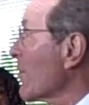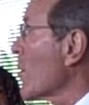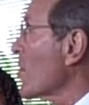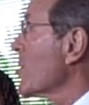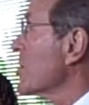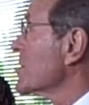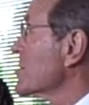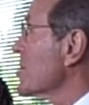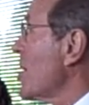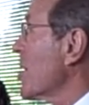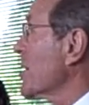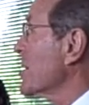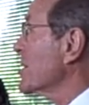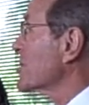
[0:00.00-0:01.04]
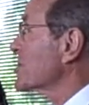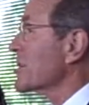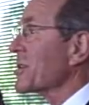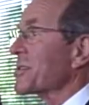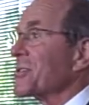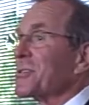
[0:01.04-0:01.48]
learned in talking to
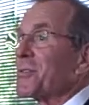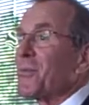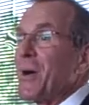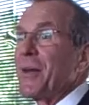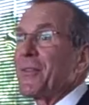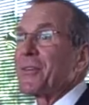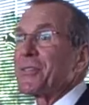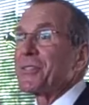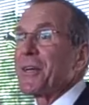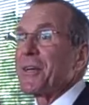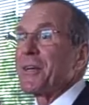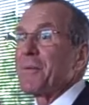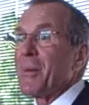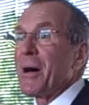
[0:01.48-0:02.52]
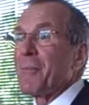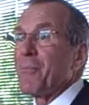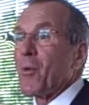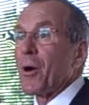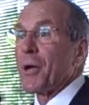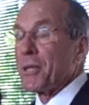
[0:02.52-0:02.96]
citizens around the state about
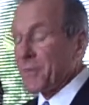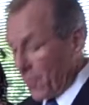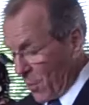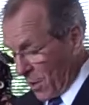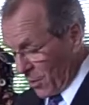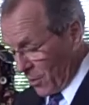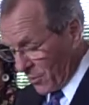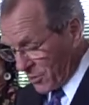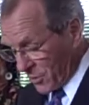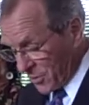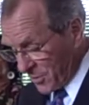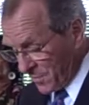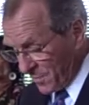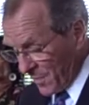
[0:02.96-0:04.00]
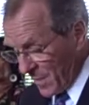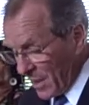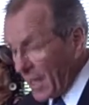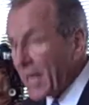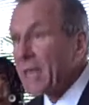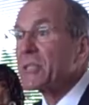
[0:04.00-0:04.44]
mortgage foreclosures
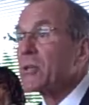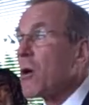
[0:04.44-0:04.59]
is